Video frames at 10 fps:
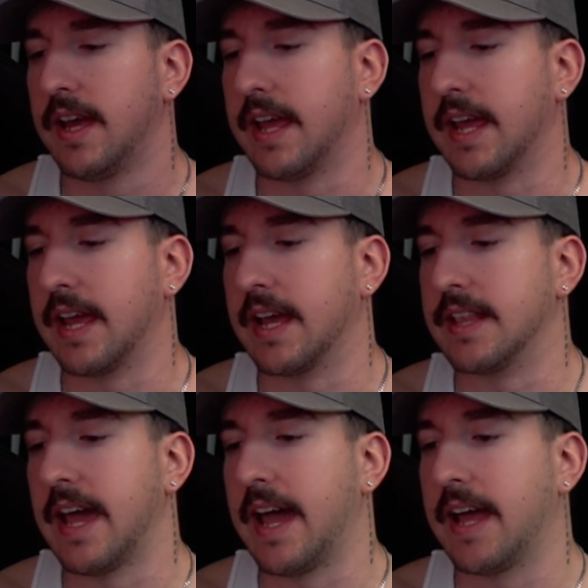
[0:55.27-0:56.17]

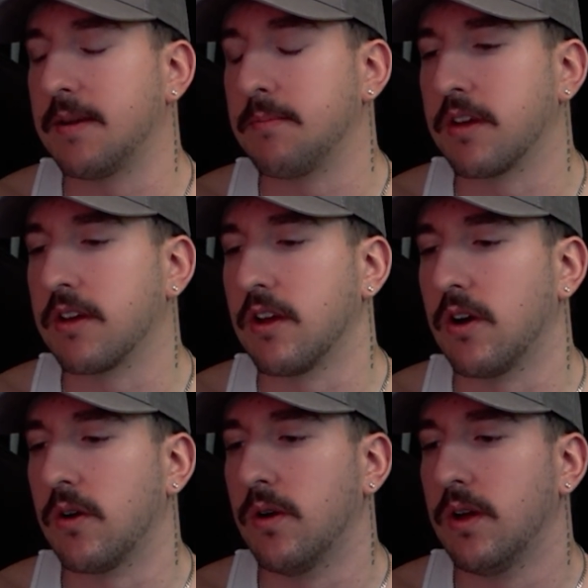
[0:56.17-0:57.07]
and that
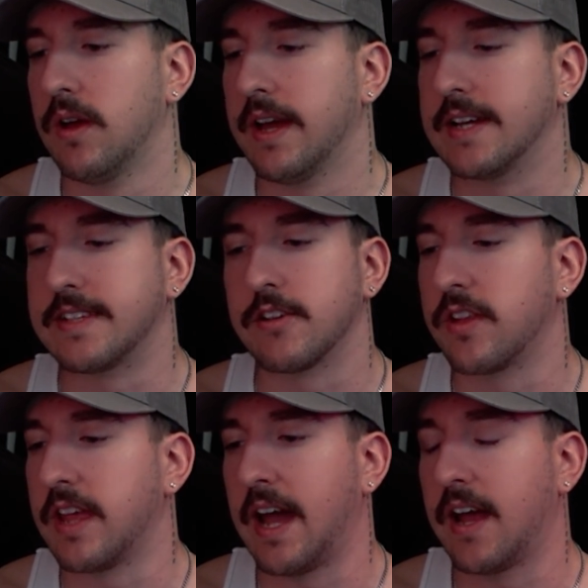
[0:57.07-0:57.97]
it's either
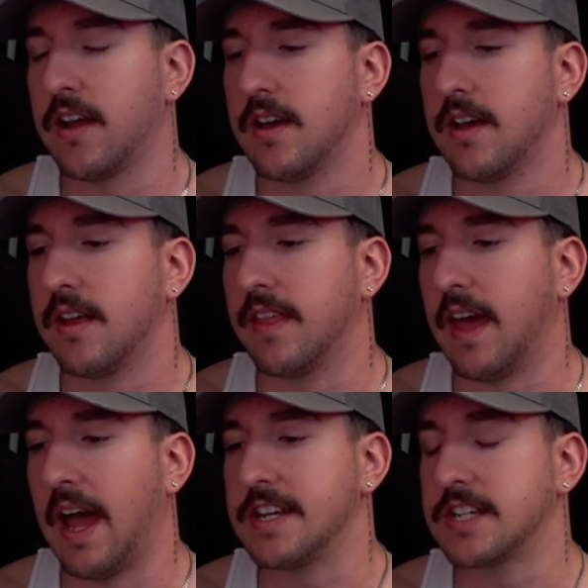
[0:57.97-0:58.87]
that, the
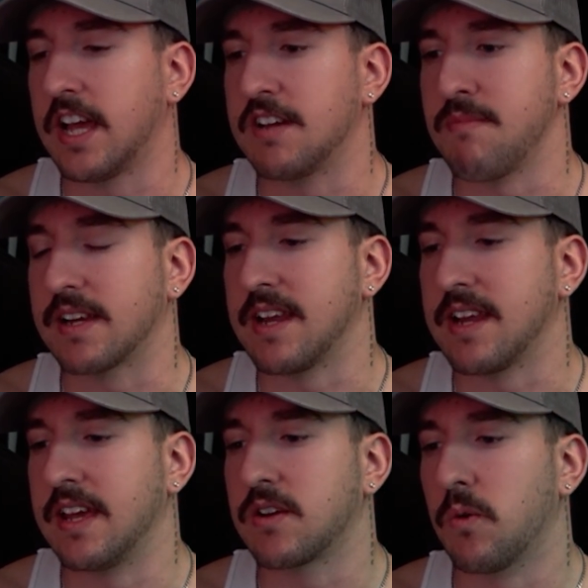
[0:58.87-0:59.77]
Agilite
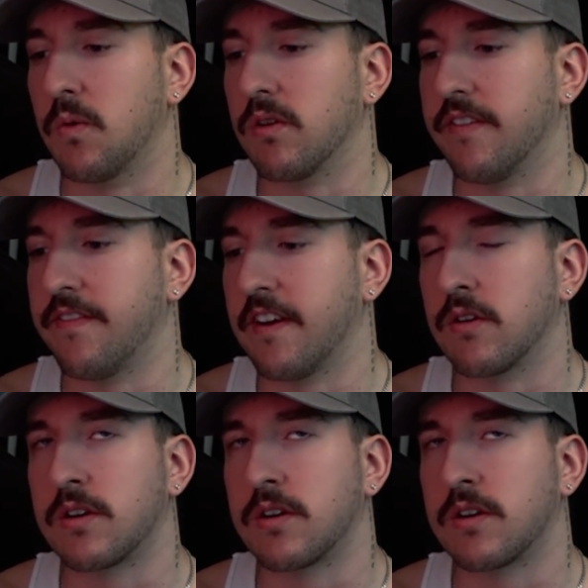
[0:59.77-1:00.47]
magnetic, or the Pharaoh